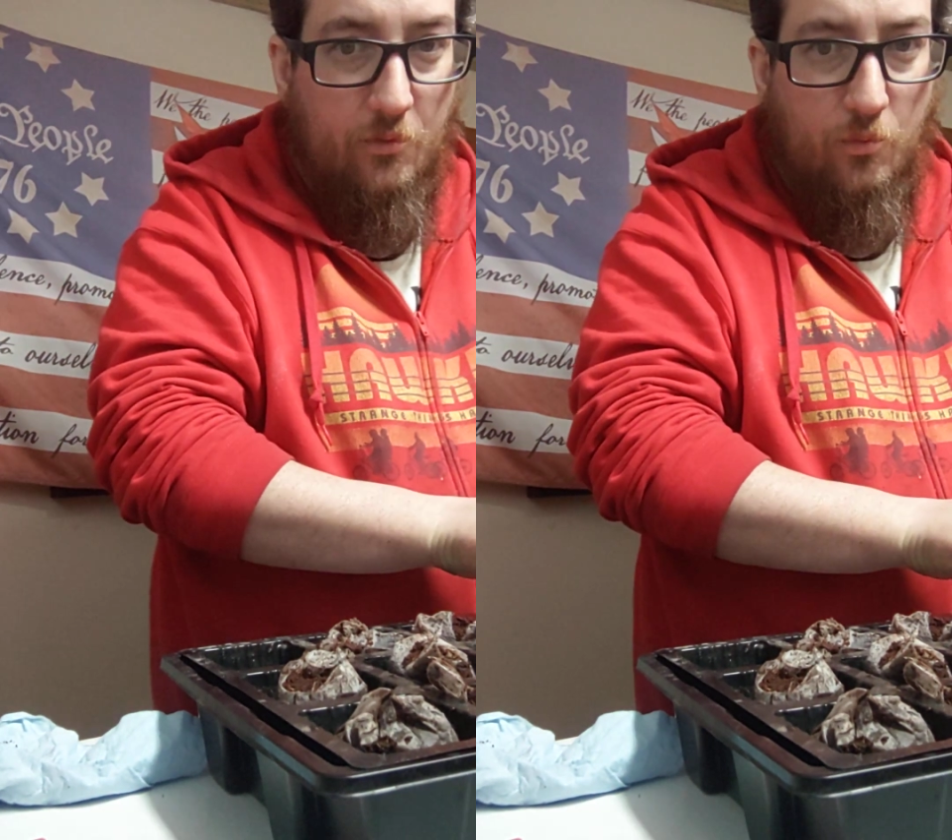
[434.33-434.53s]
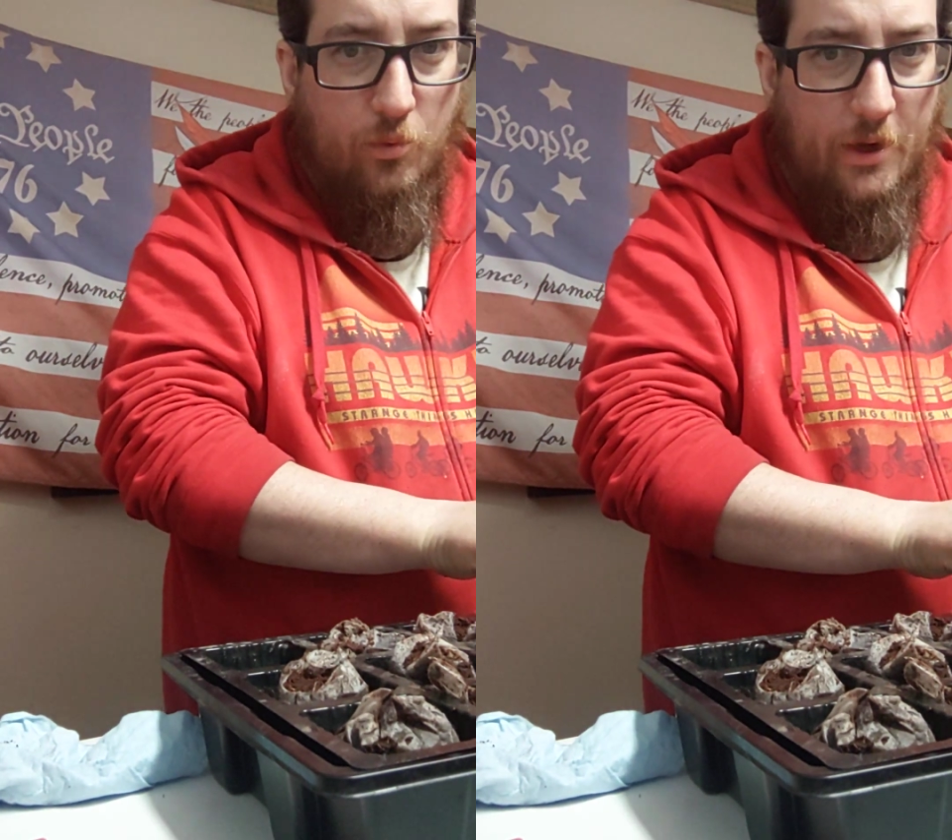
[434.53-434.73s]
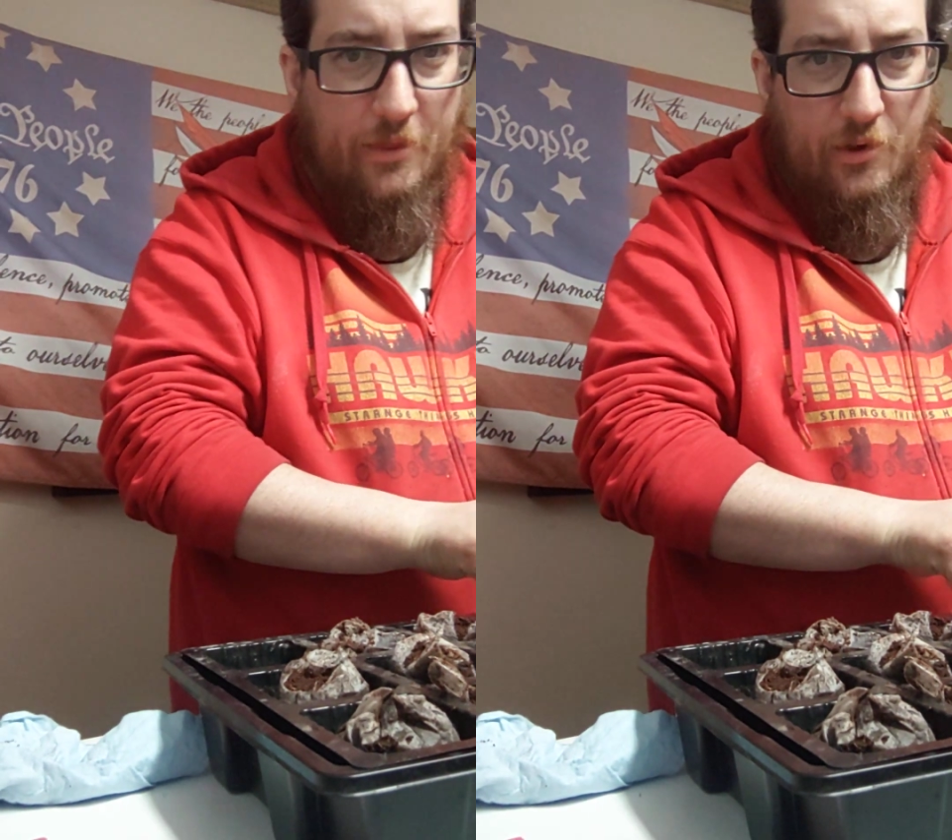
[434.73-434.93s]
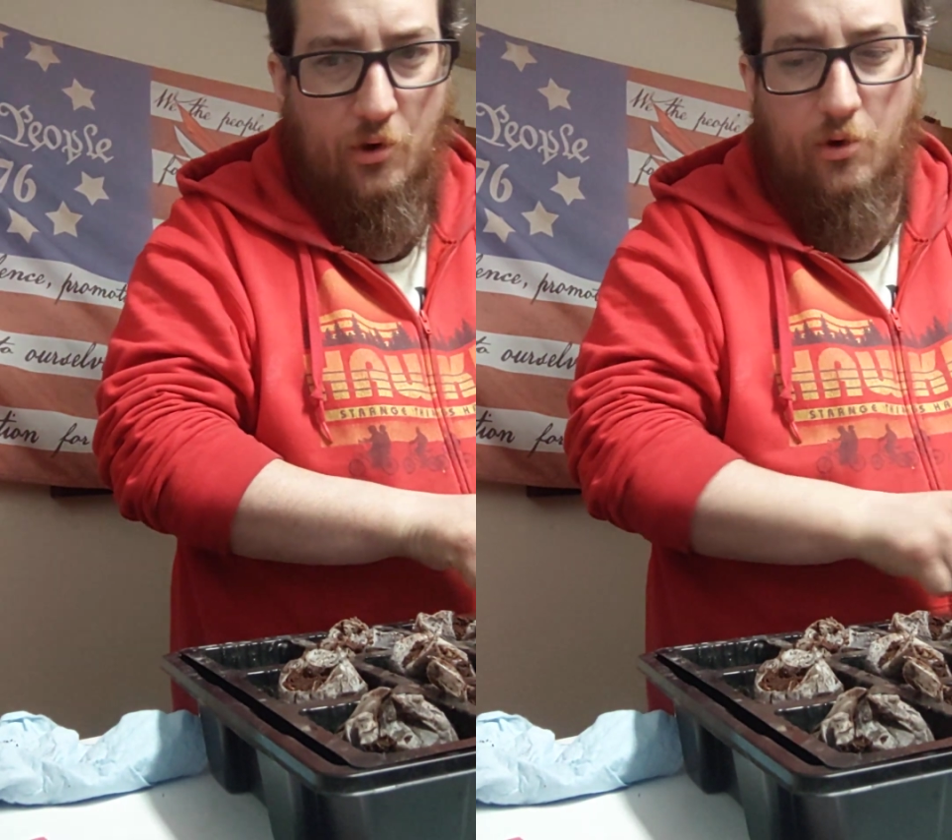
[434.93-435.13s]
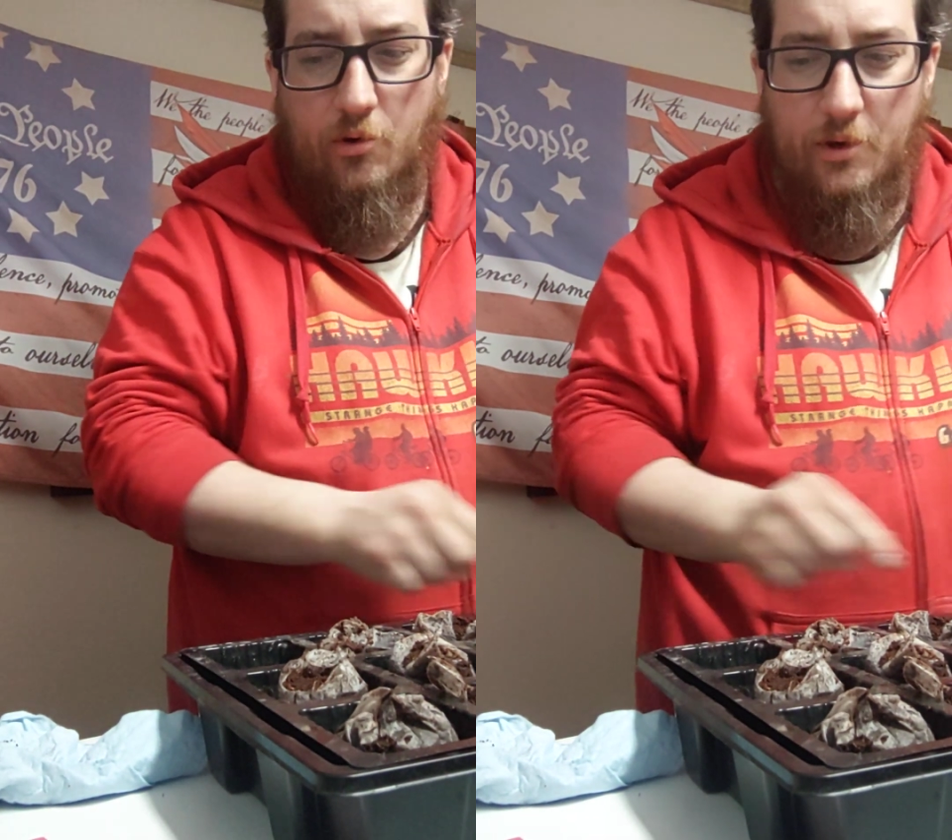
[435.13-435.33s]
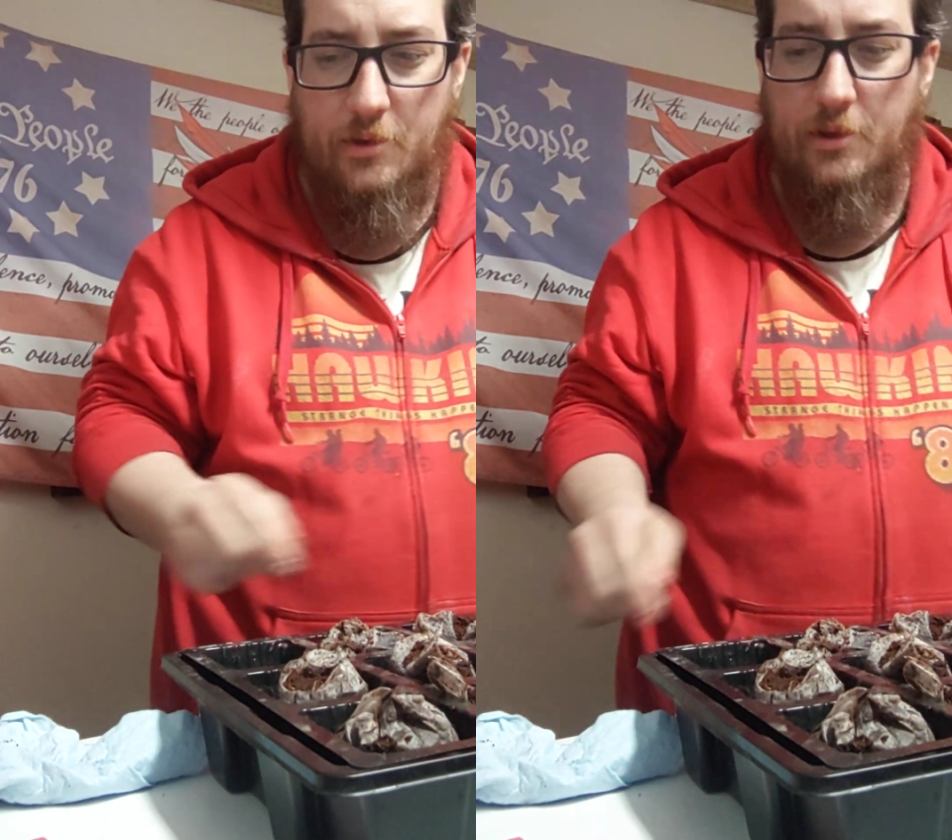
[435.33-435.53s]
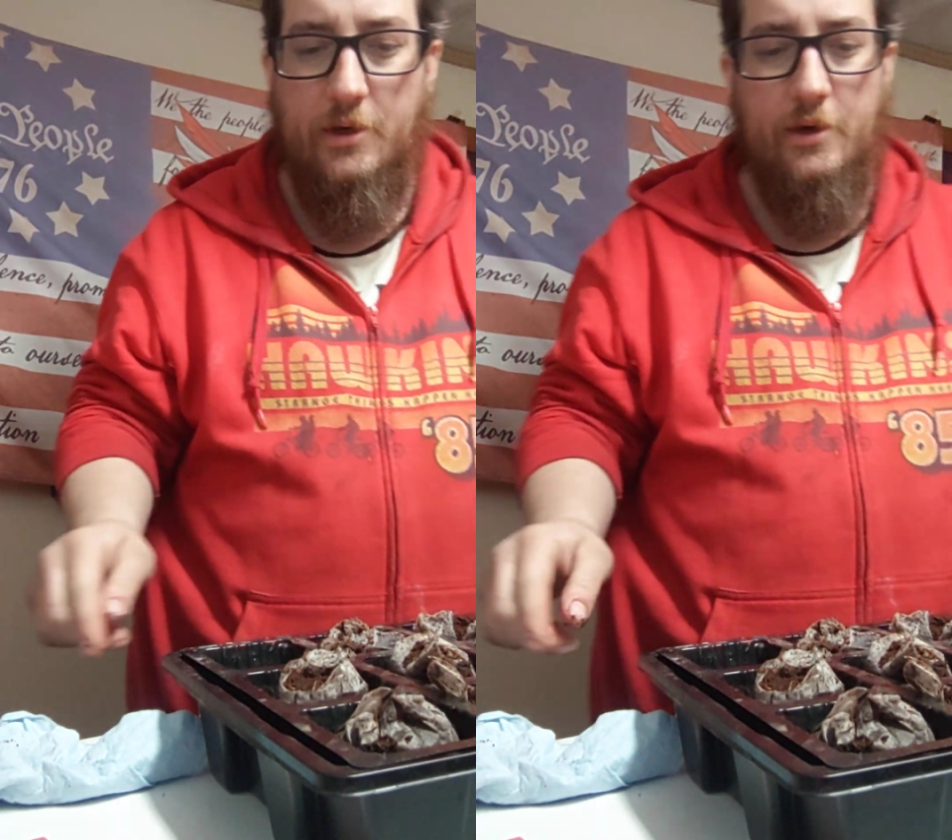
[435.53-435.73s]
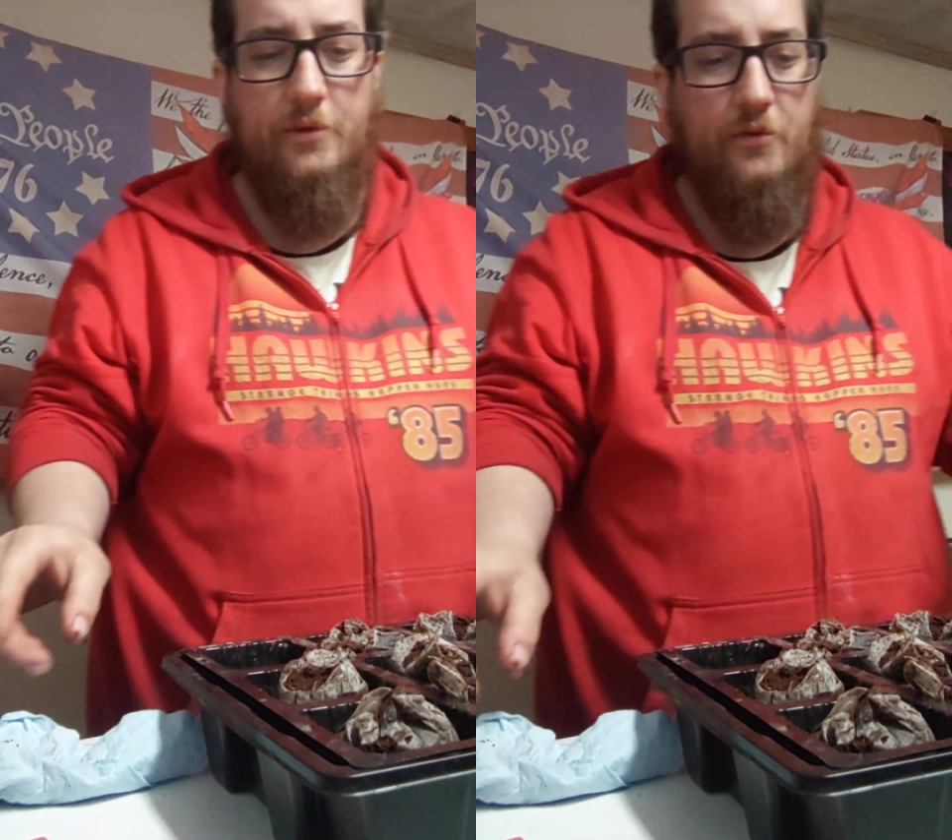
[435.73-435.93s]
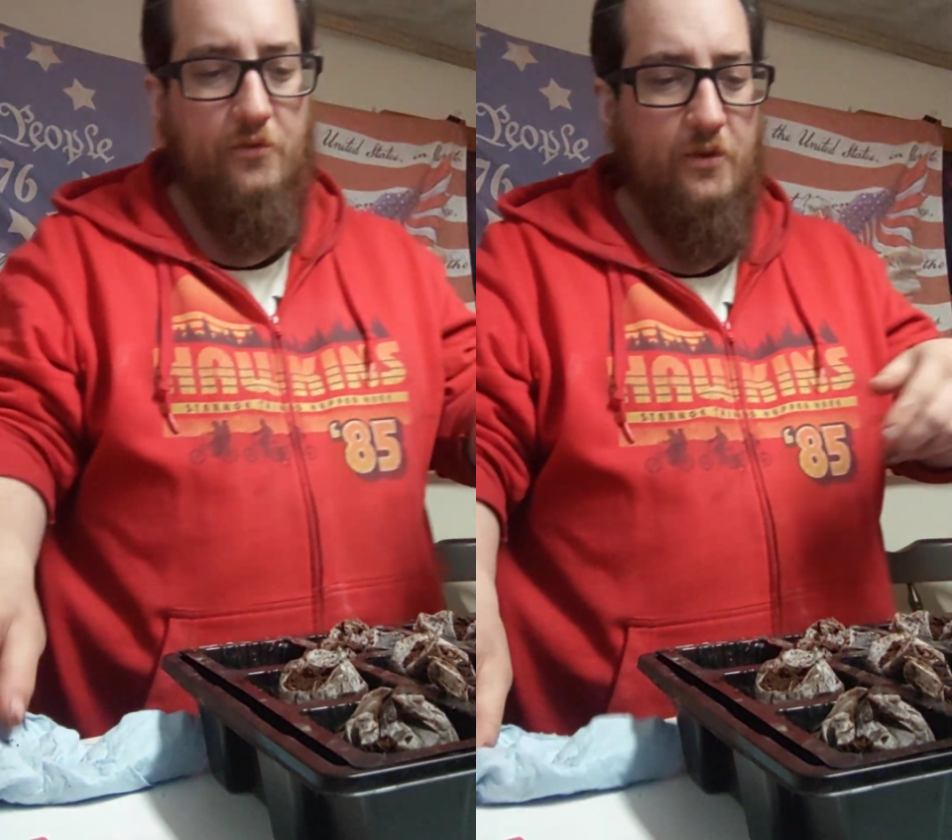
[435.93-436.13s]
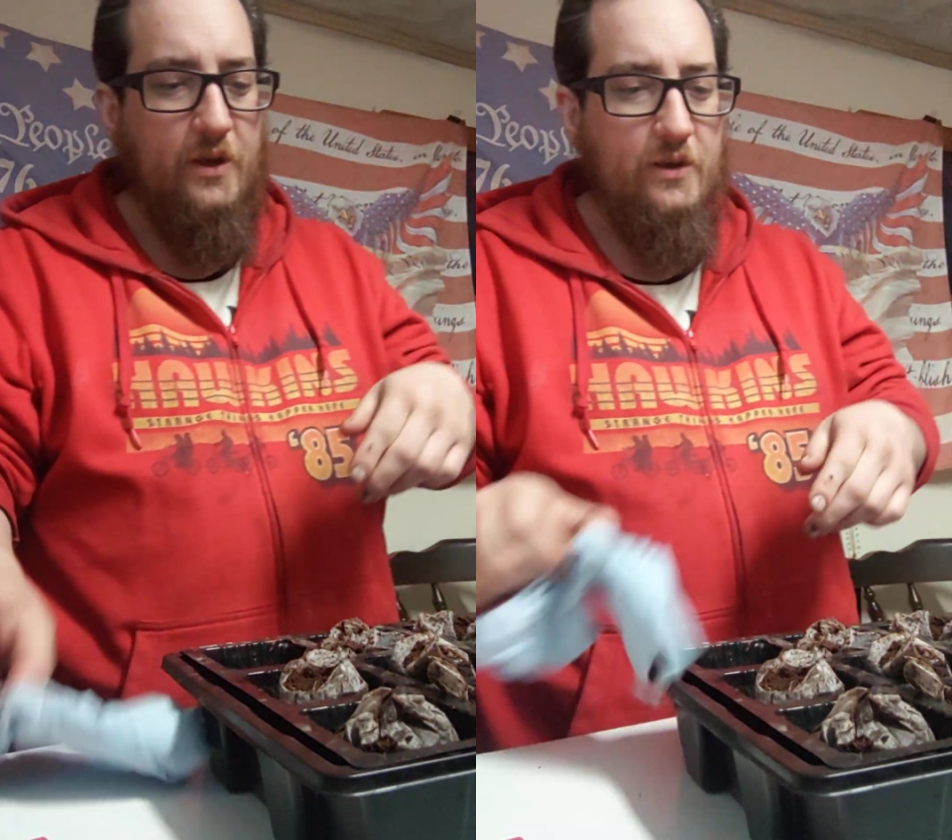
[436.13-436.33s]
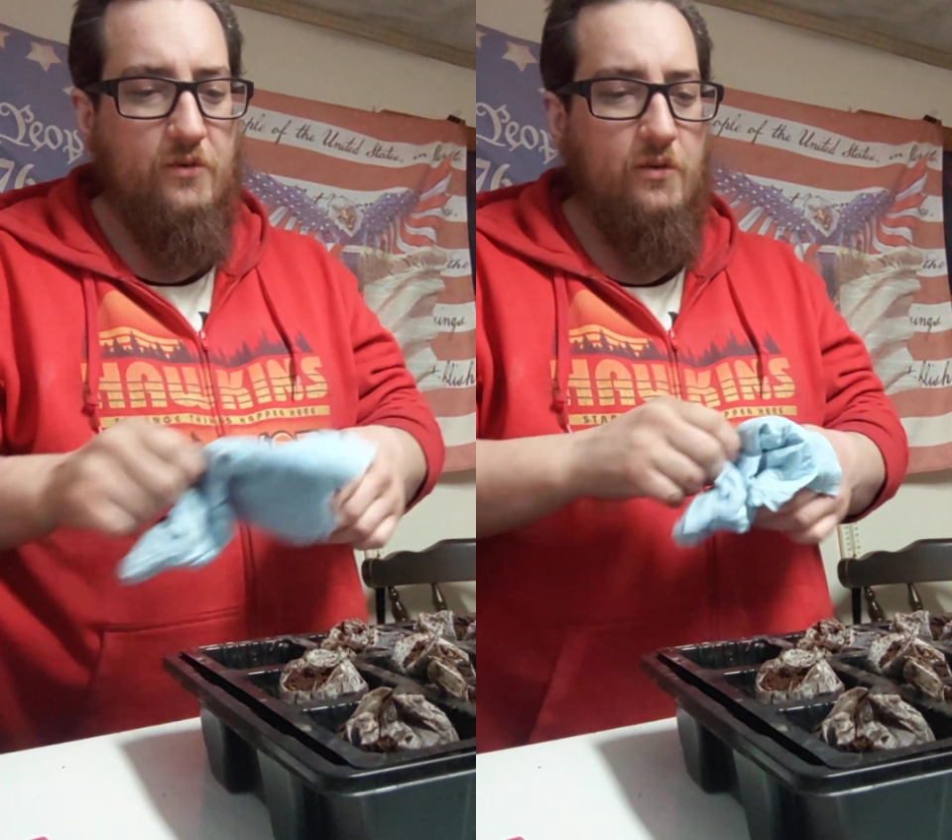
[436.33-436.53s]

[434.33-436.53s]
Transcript: weather, and they got the seating